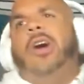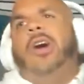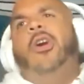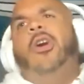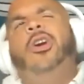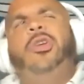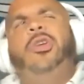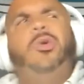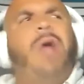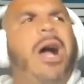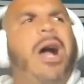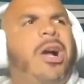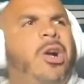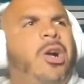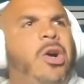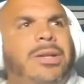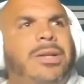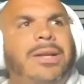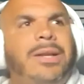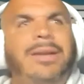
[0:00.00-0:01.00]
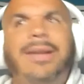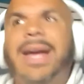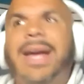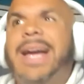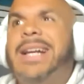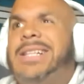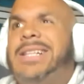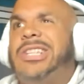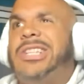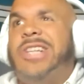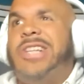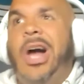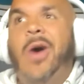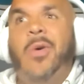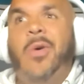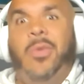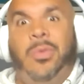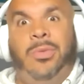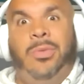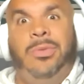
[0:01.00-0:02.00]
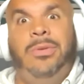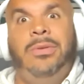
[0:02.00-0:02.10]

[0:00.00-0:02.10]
oh, you got cooked. Nigga, it's a zone.